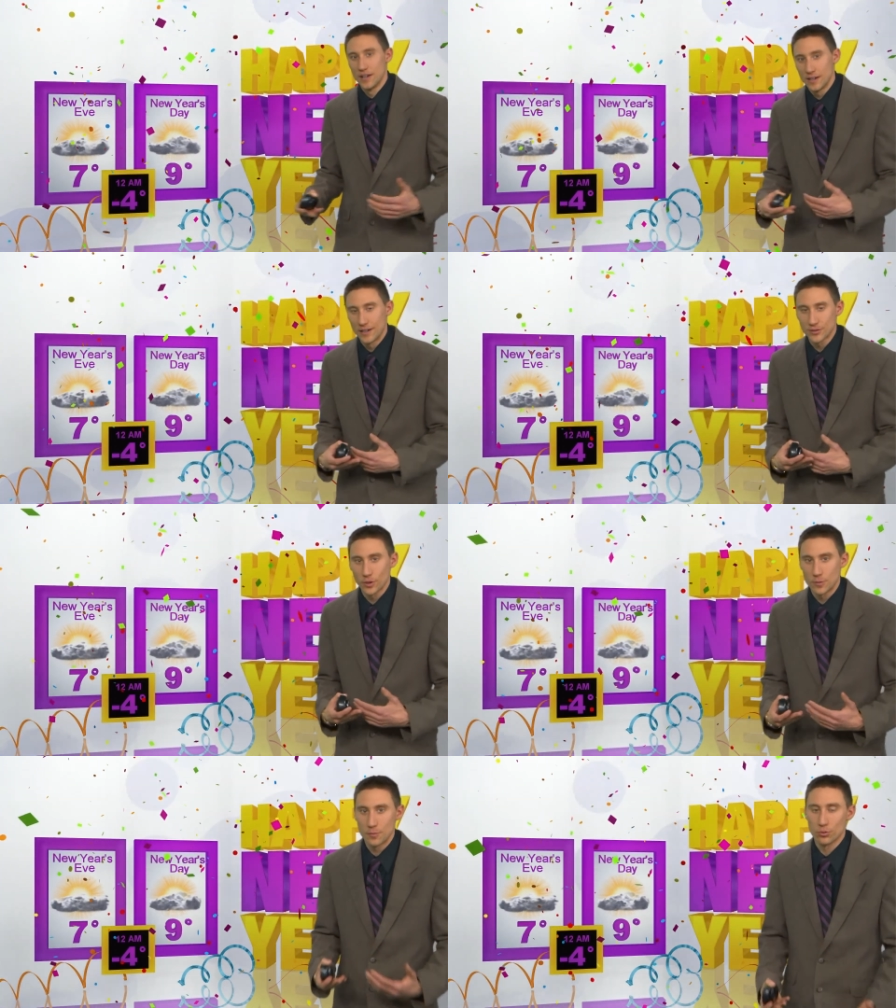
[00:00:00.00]
it's
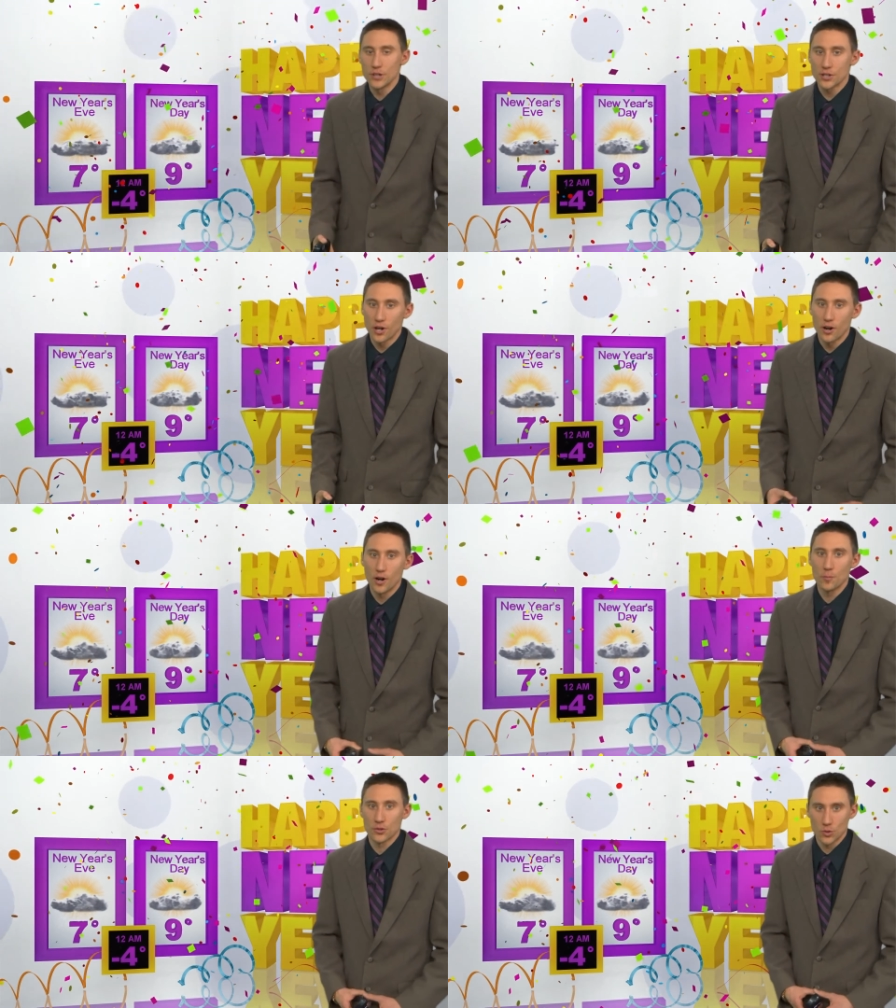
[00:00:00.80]
going to be pretty
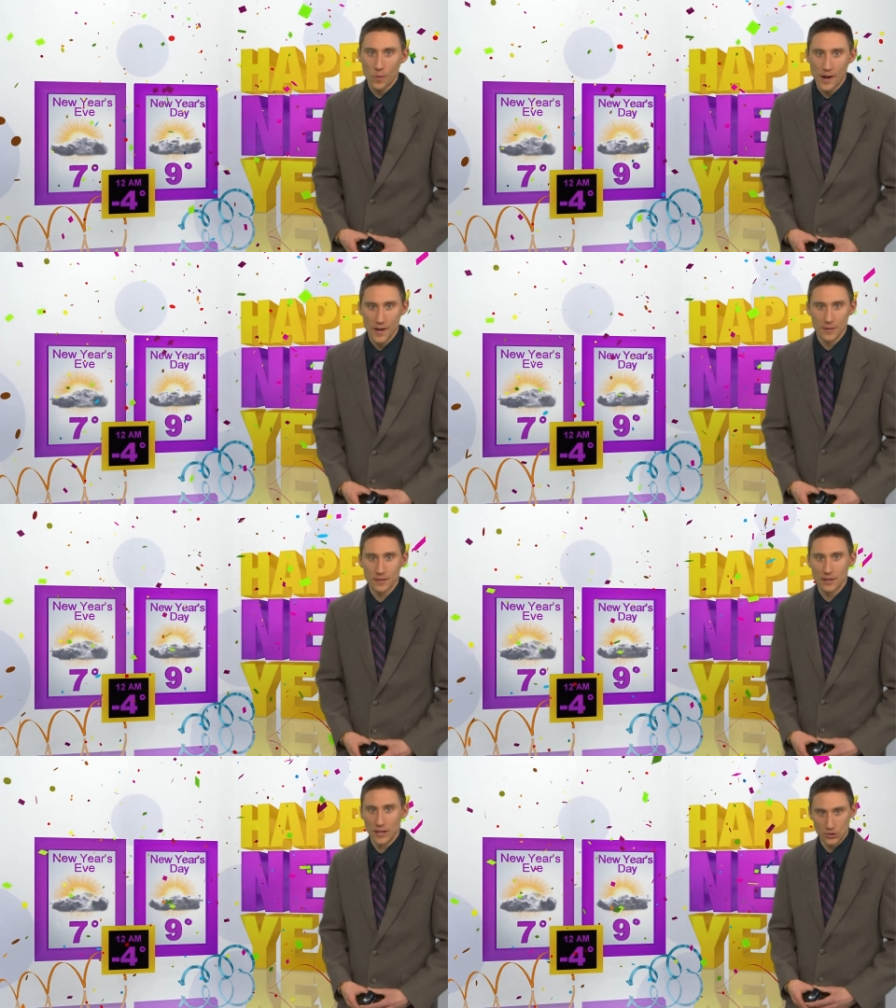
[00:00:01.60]
calm, quiet,
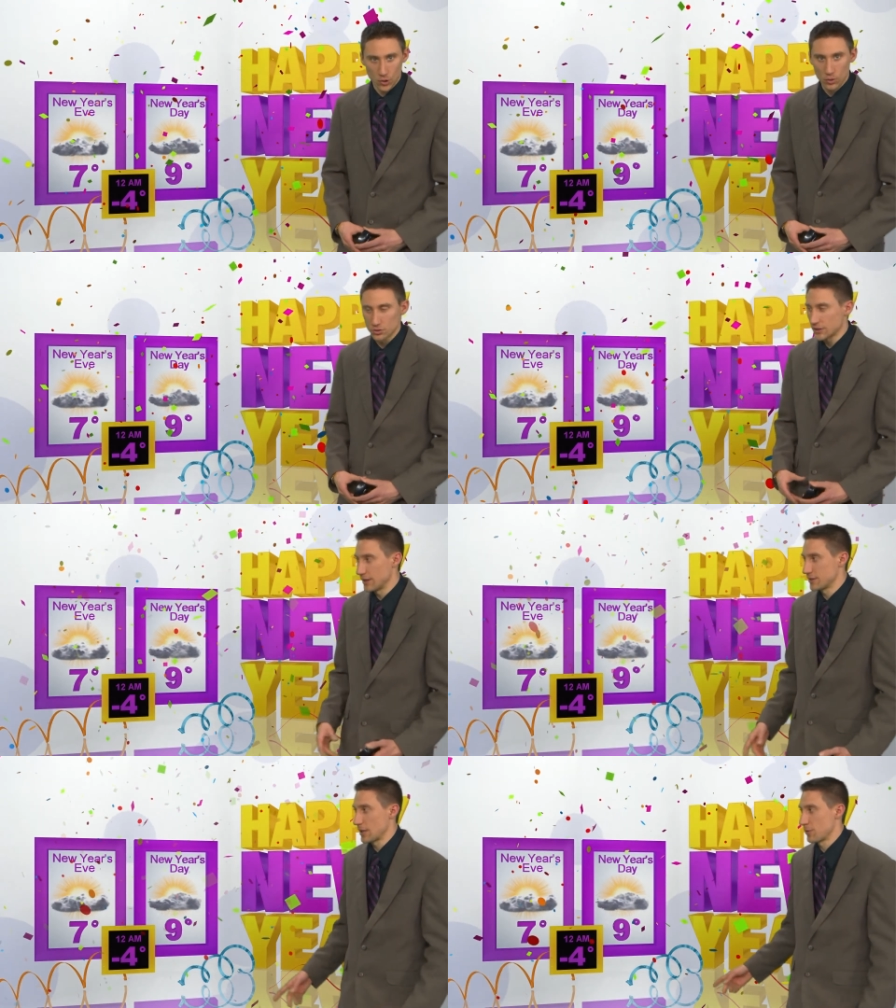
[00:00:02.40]
and cold
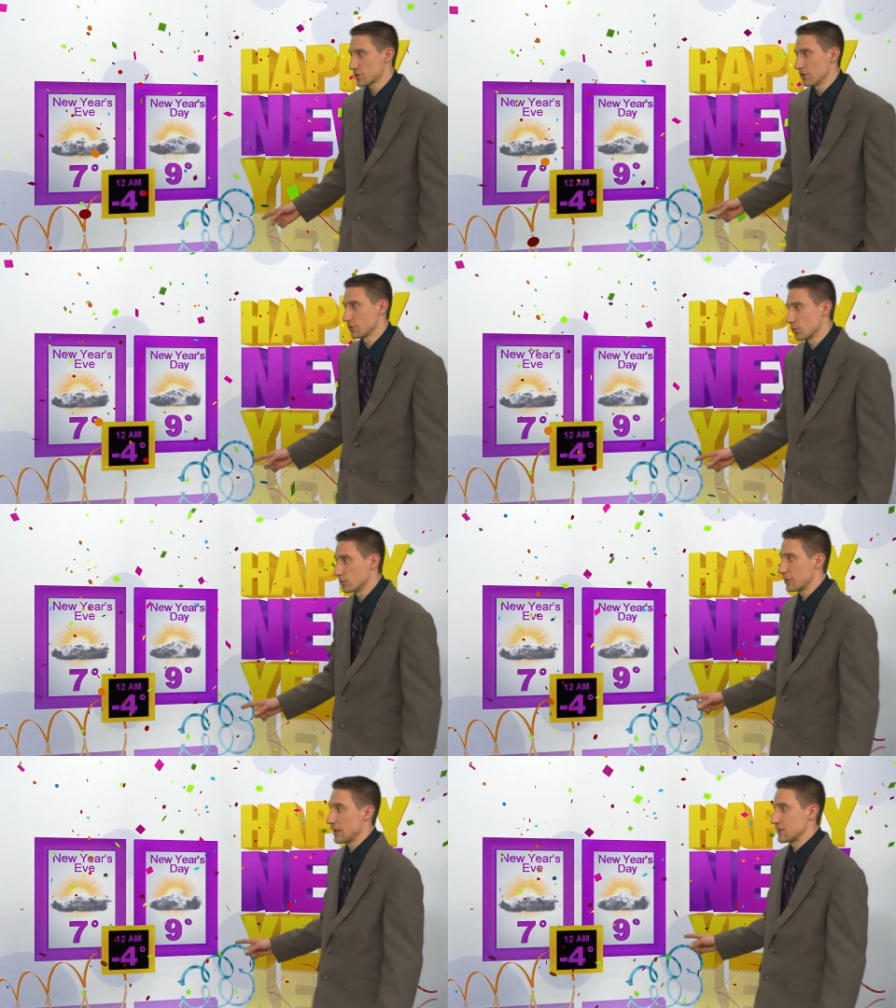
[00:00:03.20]
as temperatures will
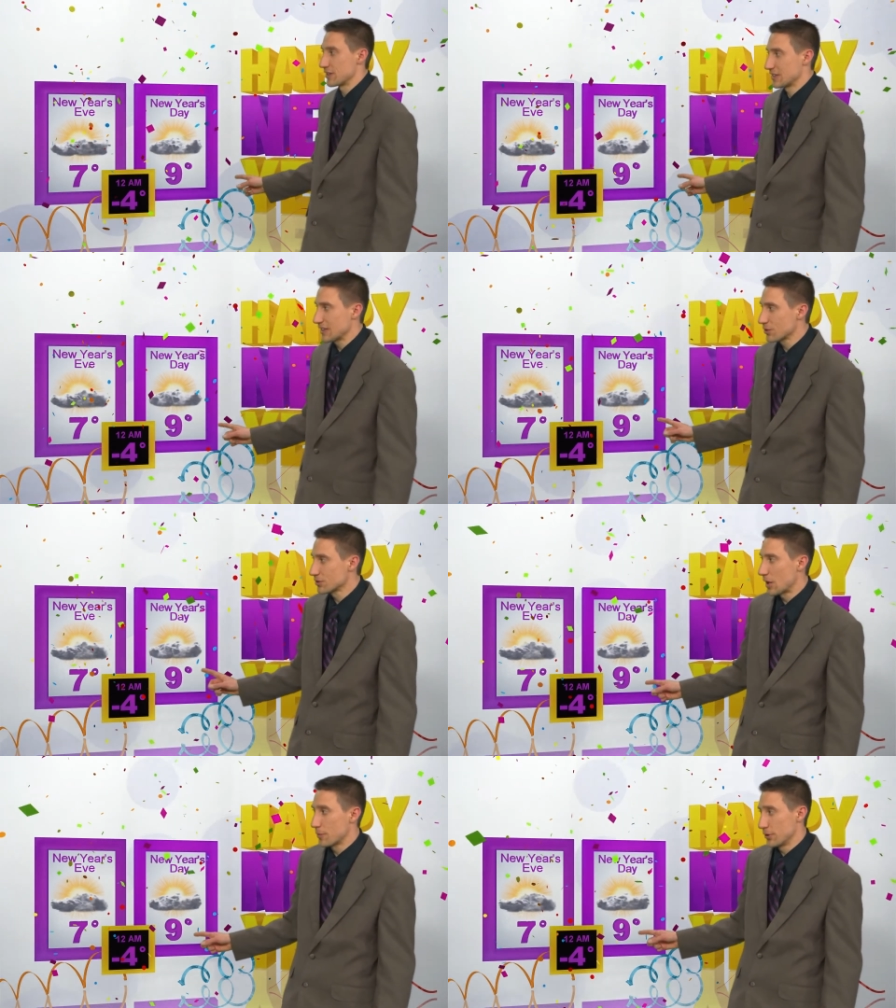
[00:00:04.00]
be in the single
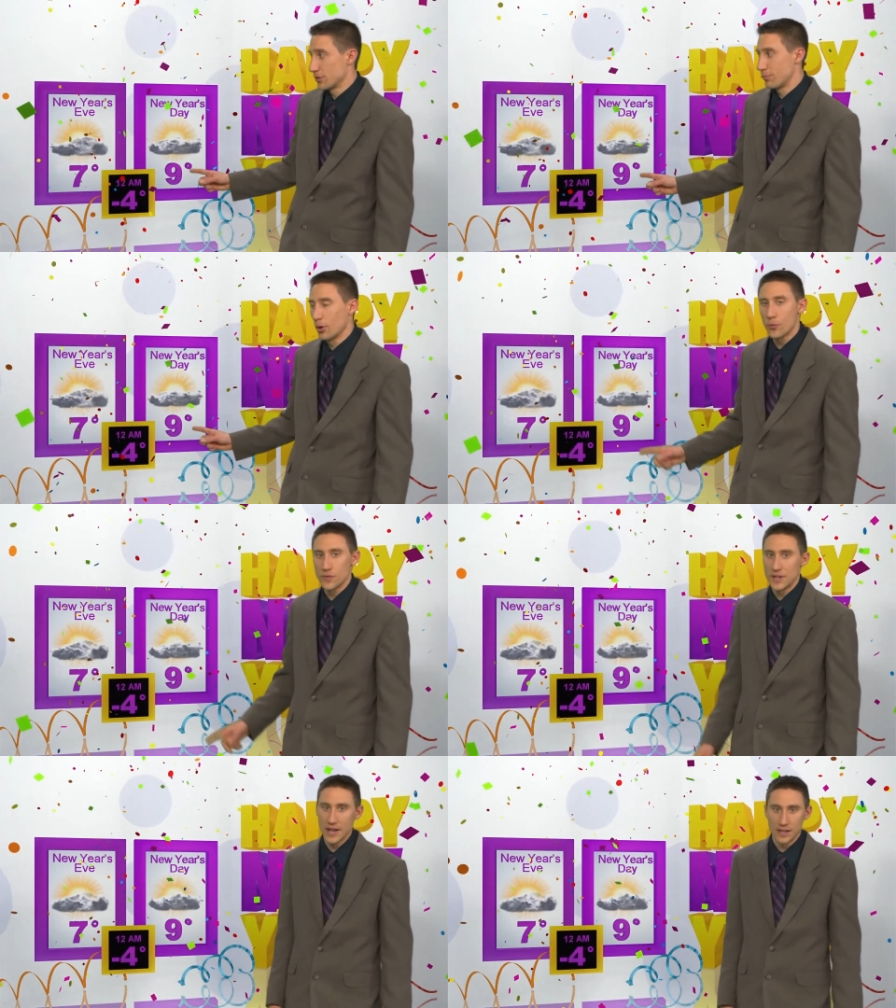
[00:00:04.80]
numbers both
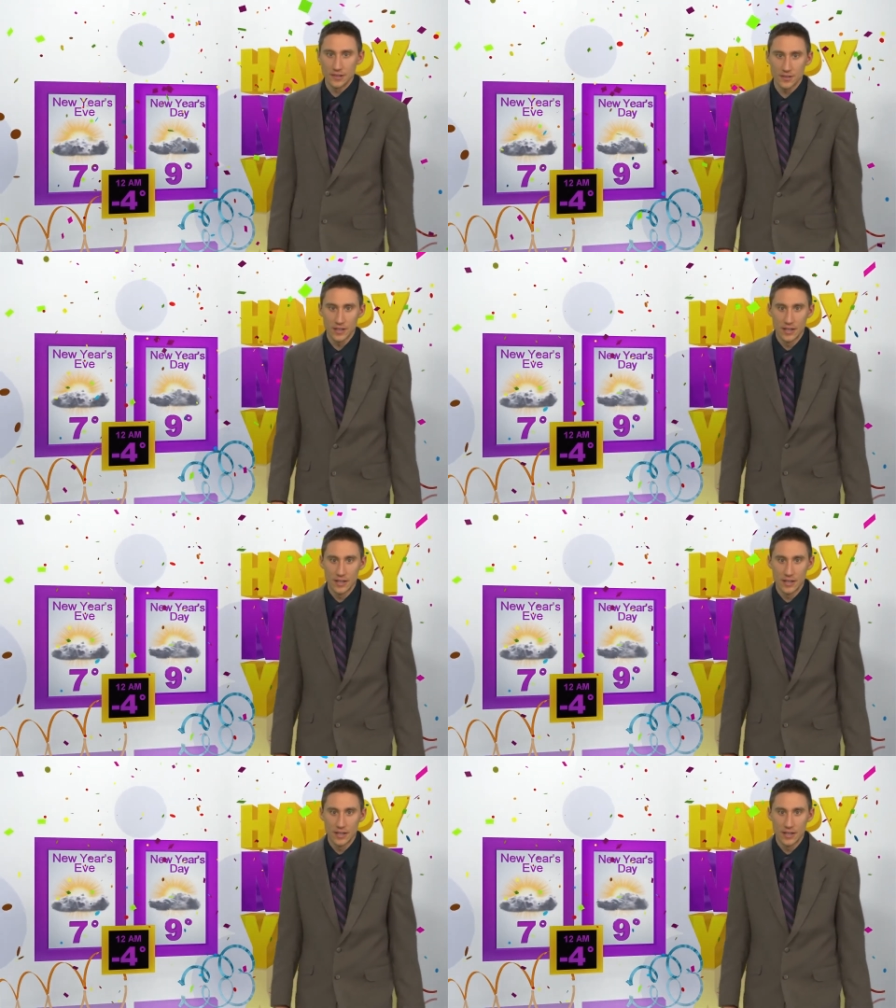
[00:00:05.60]
days.